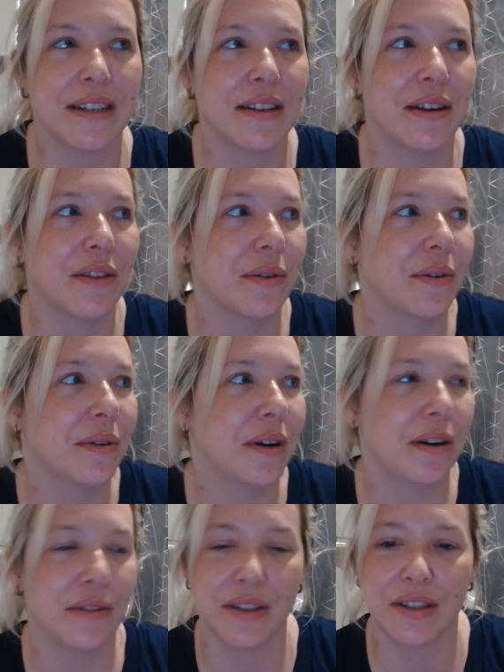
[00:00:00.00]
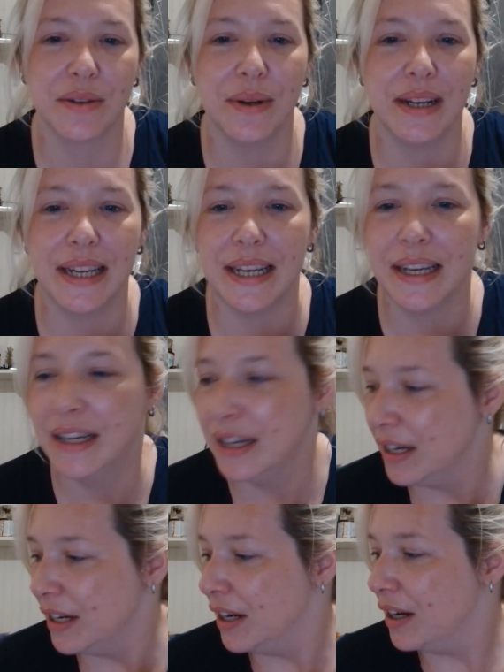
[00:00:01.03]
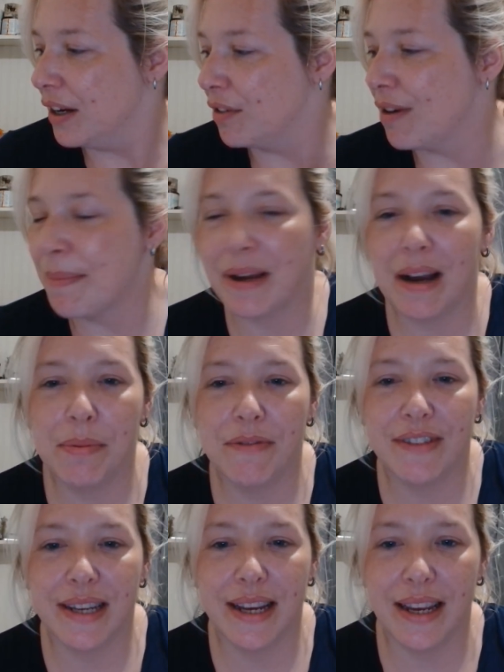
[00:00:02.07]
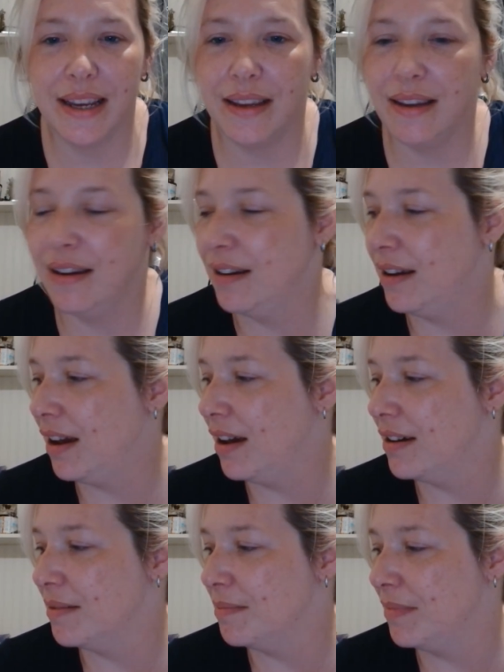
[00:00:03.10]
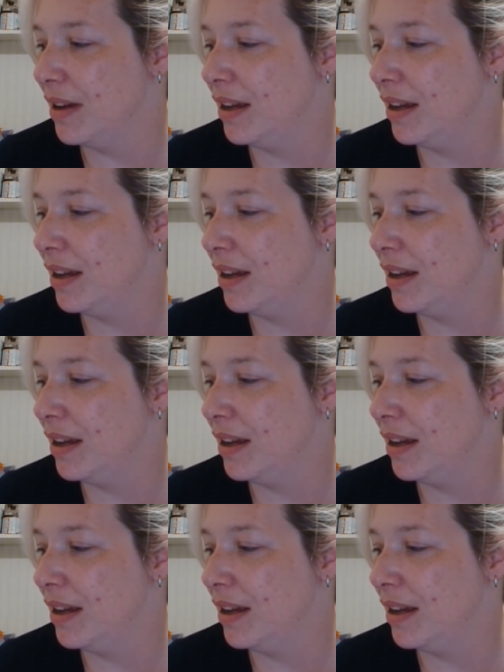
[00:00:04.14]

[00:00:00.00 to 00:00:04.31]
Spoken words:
So I thought I'll just quickly grab a cup of tea and